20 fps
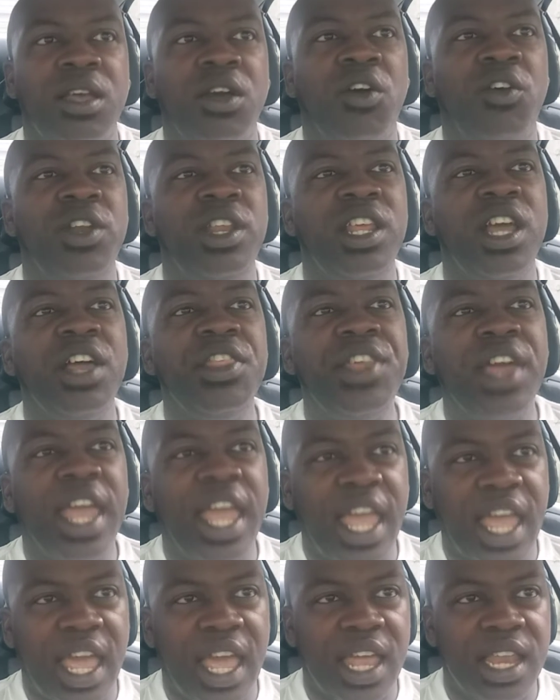on the other
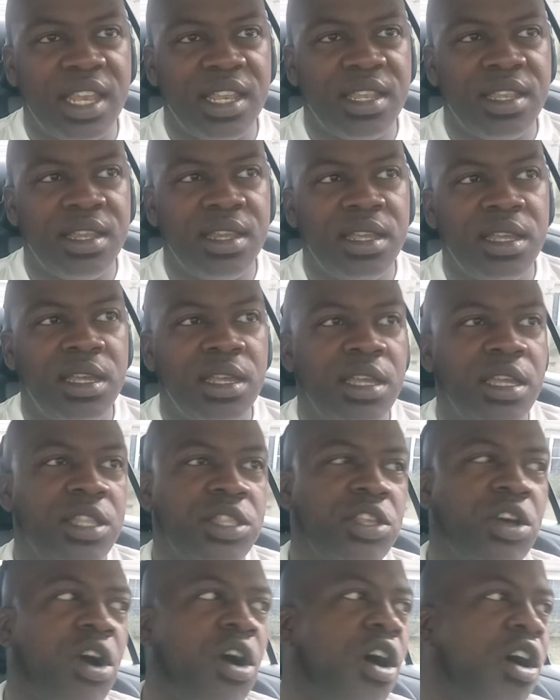hand,
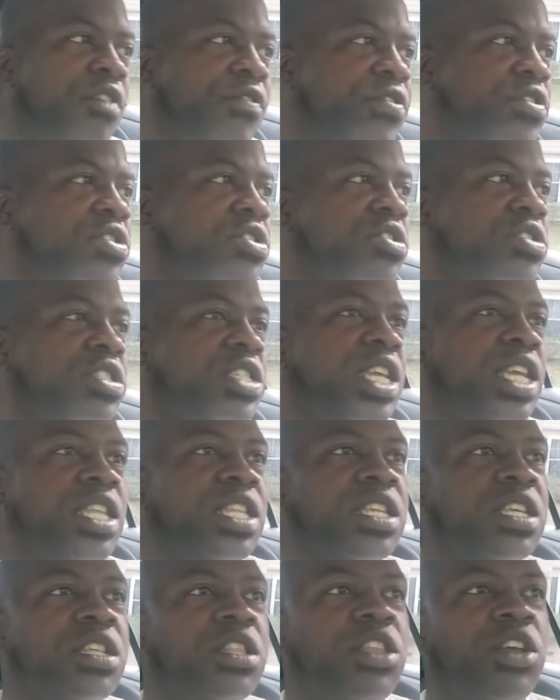the officers
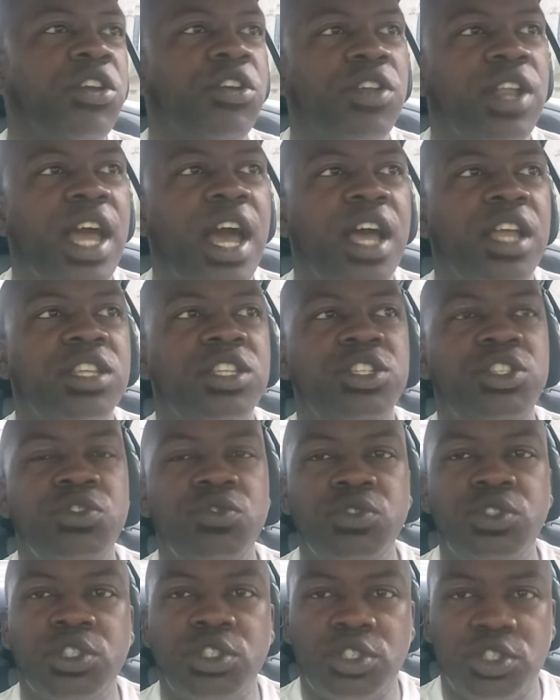need to learn how to
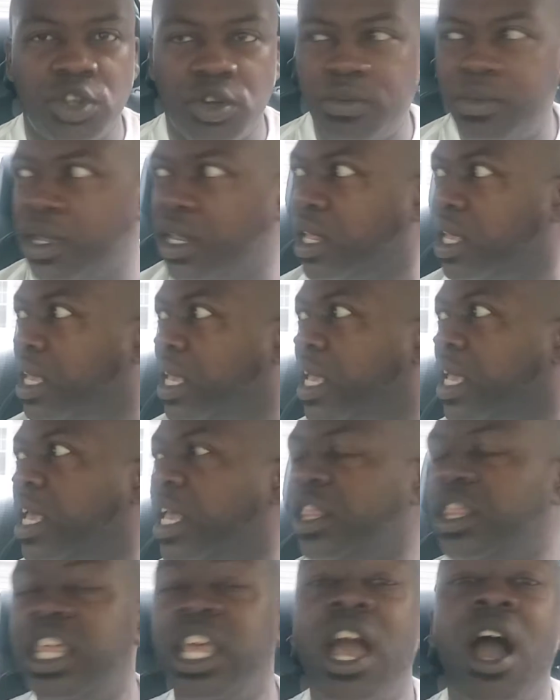use discernment.
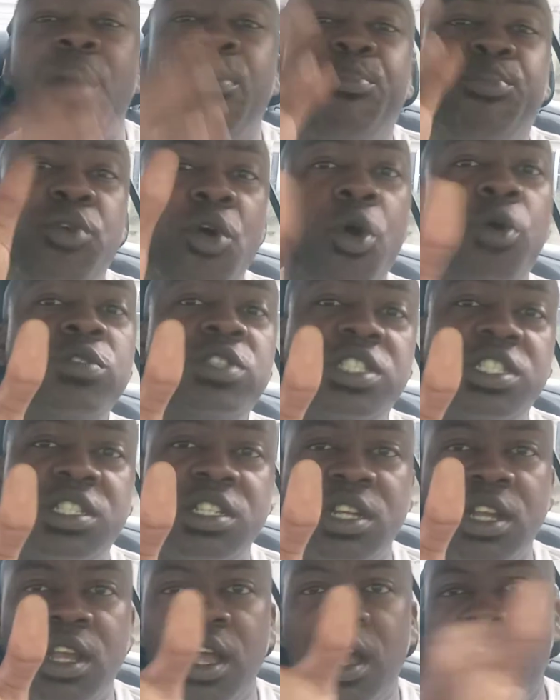The
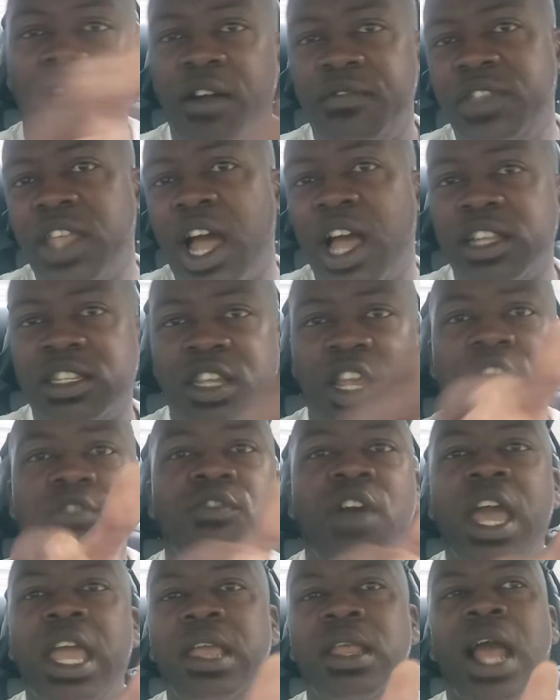approach of Daunte
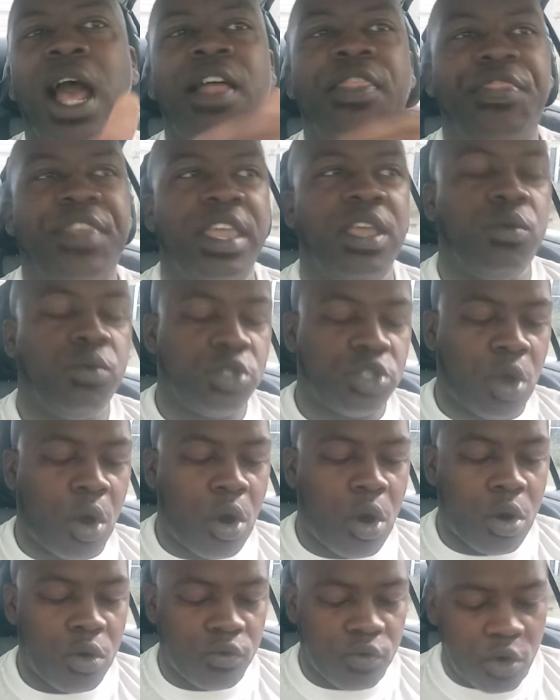Wright, I think, was
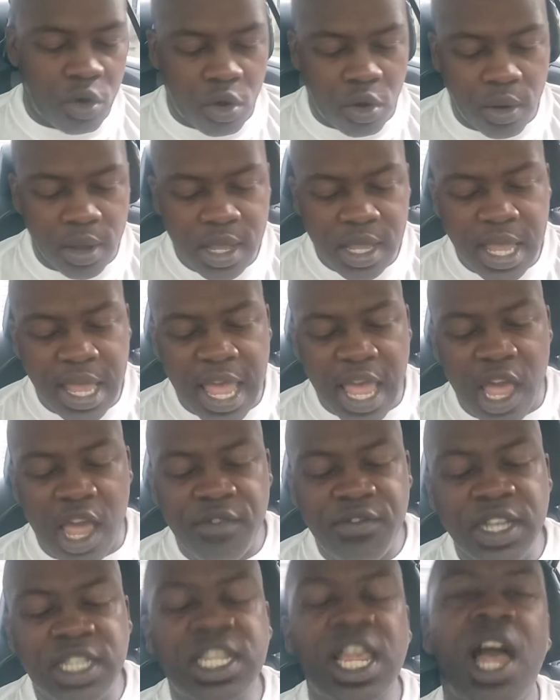all wrong.
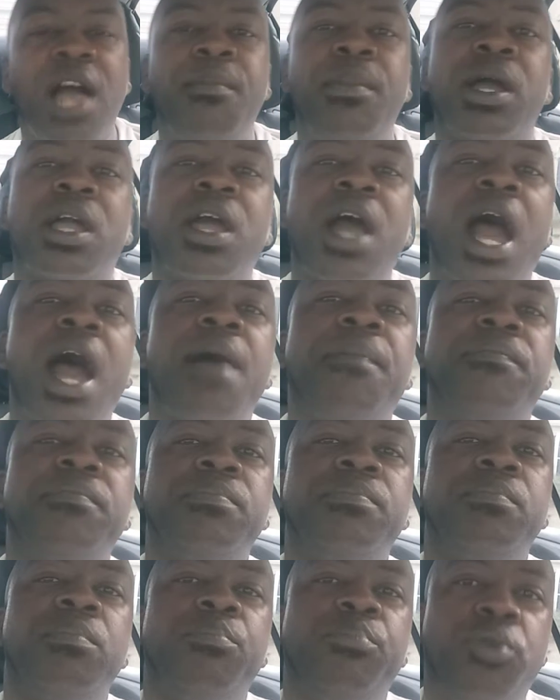Every time a cop
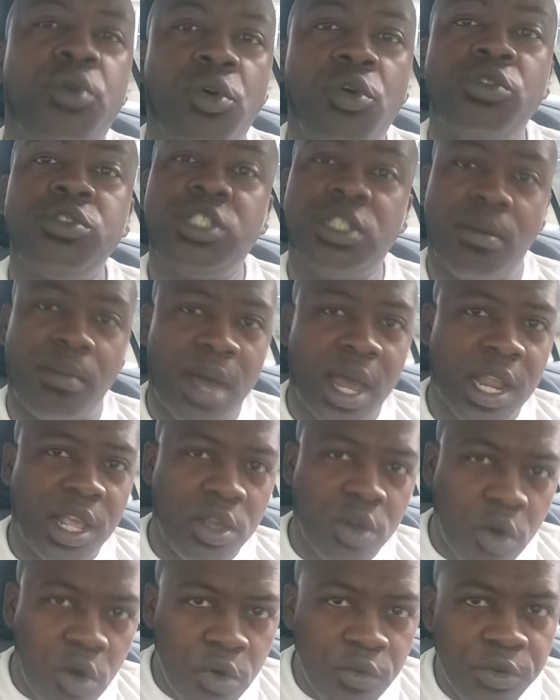pulls
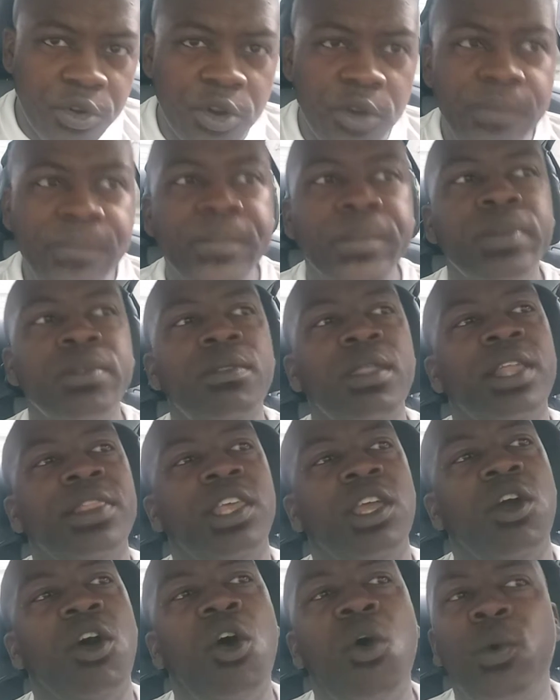somebody over,
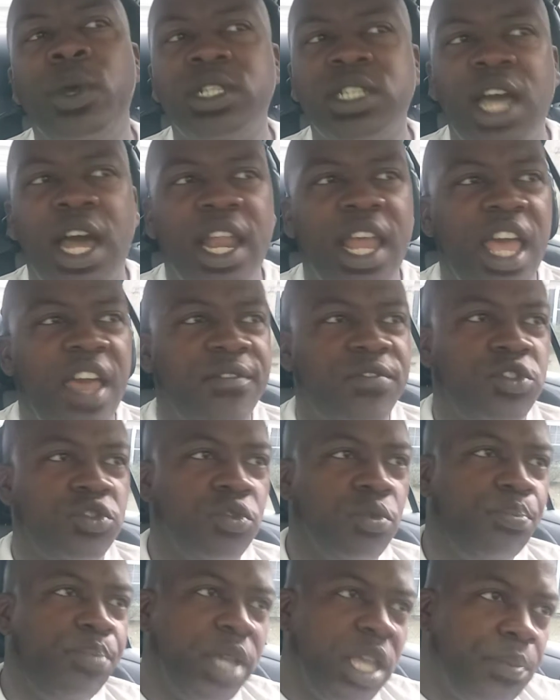they always got to have
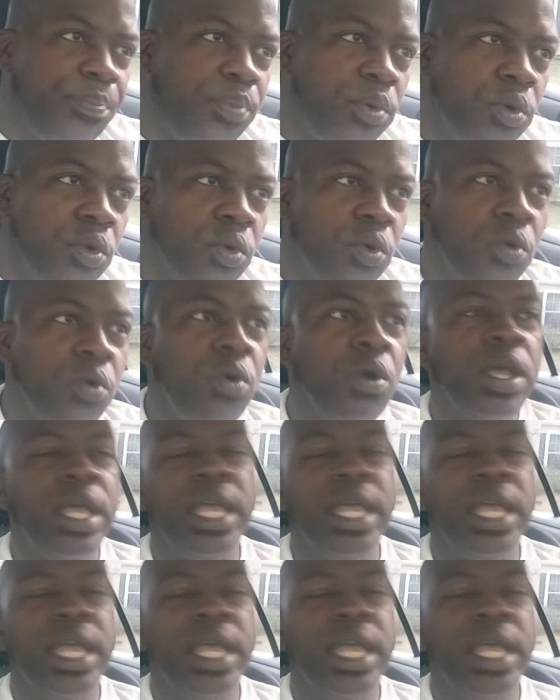two people.